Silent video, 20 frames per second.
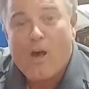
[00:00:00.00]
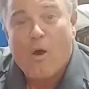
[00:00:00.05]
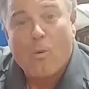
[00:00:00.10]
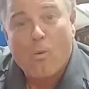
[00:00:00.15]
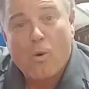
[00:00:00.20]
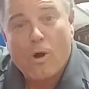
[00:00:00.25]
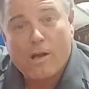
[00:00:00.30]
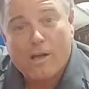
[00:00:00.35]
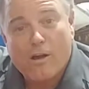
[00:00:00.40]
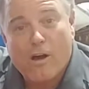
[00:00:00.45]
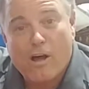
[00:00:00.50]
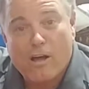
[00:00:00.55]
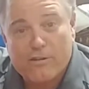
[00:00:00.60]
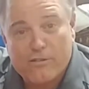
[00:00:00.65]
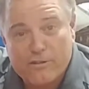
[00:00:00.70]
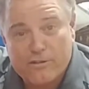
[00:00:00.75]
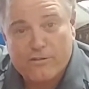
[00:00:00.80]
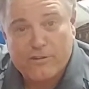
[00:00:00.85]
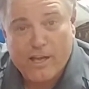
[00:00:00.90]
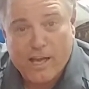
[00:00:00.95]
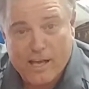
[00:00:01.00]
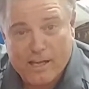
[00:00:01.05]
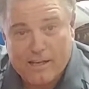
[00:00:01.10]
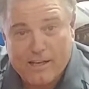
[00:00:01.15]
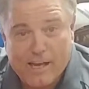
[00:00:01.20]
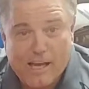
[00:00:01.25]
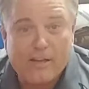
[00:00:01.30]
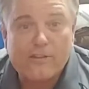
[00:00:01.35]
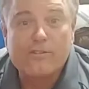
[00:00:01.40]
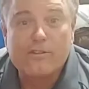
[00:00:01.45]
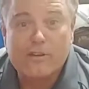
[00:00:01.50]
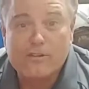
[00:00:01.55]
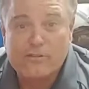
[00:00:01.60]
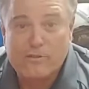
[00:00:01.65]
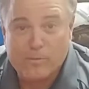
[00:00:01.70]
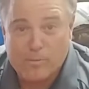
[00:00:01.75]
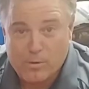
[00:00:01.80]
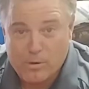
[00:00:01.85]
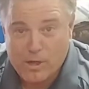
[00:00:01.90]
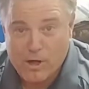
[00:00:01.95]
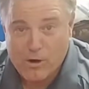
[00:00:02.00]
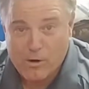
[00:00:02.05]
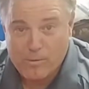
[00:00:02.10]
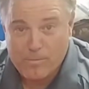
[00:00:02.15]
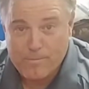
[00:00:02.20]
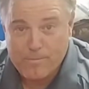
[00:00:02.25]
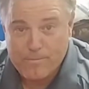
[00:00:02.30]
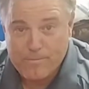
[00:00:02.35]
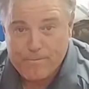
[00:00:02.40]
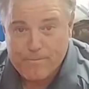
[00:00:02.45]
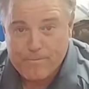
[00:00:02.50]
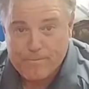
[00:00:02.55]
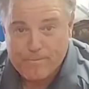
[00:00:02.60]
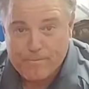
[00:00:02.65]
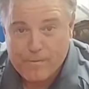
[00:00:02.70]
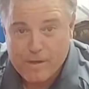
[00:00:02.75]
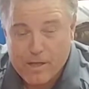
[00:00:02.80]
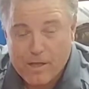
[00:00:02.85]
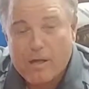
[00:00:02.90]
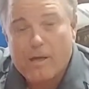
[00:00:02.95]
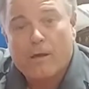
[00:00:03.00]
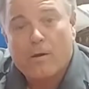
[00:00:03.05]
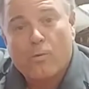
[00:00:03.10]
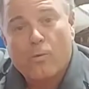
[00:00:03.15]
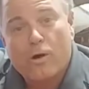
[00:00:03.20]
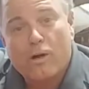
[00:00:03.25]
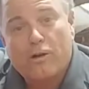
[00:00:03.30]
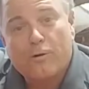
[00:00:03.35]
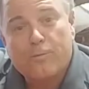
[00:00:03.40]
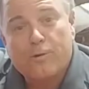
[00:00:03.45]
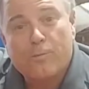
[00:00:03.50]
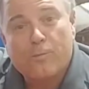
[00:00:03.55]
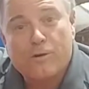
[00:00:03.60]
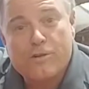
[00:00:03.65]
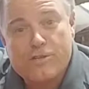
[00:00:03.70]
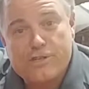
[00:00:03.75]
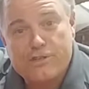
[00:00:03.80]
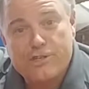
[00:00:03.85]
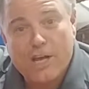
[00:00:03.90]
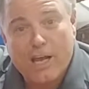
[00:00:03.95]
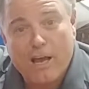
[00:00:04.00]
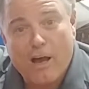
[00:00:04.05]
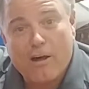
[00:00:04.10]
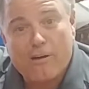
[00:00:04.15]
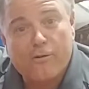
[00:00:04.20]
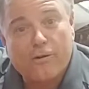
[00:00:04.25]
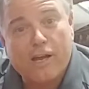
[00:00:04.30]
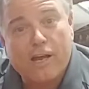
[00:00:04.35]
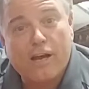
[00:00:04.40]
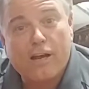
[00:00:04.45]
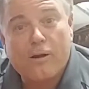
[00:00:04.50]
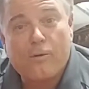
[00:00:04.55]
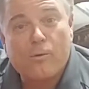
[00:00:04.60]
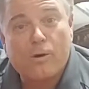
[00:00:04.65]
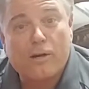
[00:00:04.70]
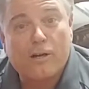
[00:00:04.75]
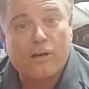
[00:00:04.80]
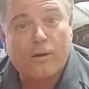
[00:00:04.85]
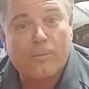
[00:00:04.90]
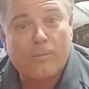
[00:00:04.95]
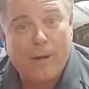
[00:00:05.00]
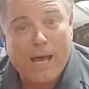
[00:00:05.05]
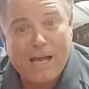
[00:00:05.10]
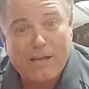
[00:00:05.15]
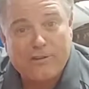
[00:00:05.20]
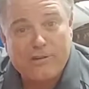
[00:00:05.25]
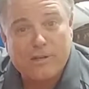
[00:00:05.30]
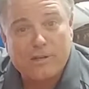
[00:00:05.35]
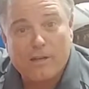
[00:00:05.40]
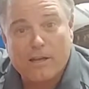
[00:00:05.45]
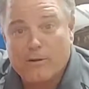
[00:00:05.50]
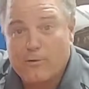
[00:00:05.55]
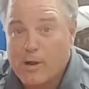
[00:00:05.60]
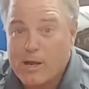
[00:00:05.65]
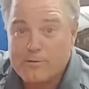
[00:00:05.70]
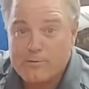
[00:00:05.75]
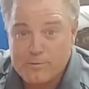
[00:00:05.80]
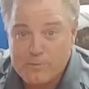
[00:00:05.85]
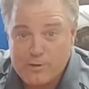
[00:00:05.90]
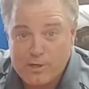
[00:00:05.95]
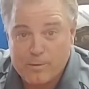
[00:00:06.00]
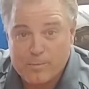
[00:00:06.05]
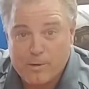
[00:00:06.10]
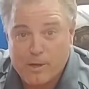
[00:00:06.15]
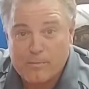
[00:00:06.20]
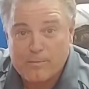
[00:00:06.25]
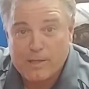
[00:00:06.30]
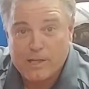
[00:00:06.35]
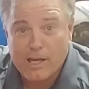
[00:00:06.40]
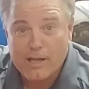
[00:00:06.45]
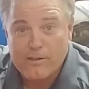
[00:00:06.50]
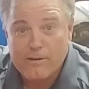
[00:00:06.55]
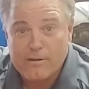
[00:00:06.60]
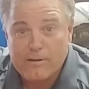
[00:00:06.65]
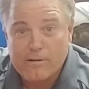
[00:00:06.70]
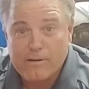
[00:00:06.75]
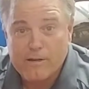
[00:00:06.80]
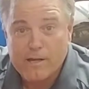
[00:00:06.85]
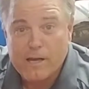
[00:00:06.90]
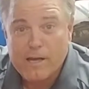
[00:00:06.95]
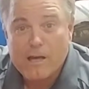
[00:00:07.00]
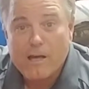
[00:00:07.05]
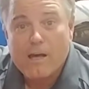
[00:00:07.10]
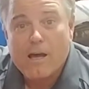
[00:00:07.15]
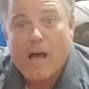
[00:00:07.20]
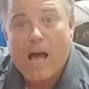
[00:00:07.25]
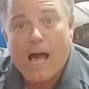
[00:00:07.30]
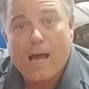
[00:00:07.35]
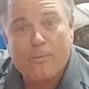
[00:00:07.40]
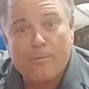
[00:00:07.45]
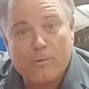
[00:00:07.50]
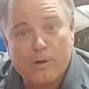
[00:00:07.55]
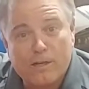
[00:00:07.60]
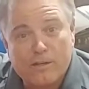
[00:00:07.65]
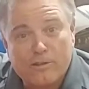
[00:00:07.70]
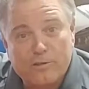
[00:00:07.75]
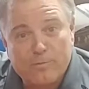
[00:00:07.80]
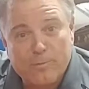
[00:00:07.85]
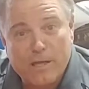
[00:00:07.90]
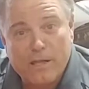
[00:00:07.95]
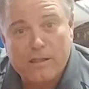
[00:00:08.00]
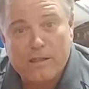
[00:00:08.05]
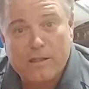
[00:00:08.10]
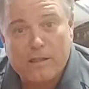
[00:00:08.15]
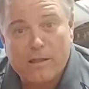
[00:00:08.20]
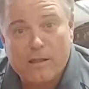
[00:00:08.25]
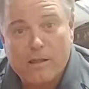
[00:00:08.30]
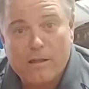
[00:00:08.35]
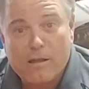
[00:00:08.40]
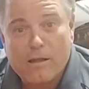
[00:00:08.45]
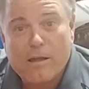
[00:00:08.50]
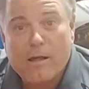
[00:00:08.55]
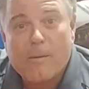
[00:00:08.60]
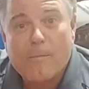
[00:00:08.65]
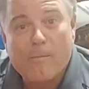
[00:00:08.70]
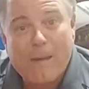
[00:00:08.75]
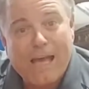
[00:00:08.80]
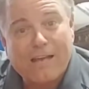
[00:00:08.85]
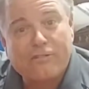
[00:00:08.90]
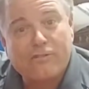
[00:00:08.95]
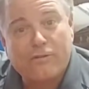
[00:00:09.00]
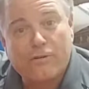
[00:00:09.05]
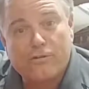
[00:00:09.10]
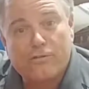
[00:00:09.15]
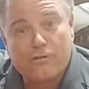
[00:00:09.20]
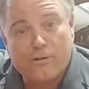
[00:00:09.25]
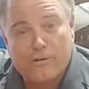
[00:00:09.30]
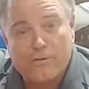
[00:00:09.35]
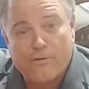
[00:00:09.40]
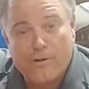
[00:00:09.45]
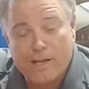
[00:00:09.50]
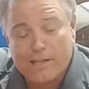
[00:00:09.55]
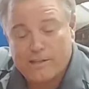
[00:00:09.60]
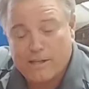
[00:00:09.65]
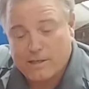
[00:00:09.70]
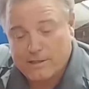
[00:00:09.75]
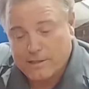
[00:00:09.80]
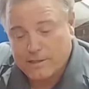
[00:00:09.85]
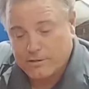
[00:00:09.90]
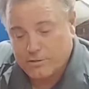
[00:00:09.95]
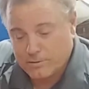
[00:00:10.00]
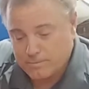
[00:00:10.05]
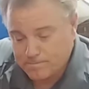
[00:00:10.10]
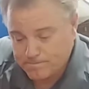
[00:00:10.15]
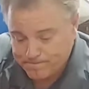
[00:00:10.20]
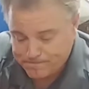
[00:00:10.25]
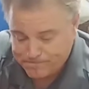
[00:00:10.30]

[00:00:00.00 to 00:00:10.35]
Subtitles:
What causes a head gasket to blow? Welcome to Mercie J Auto Care, where compassion and craftsmanship come together. I'm Rick Smith, Master Certified Technician.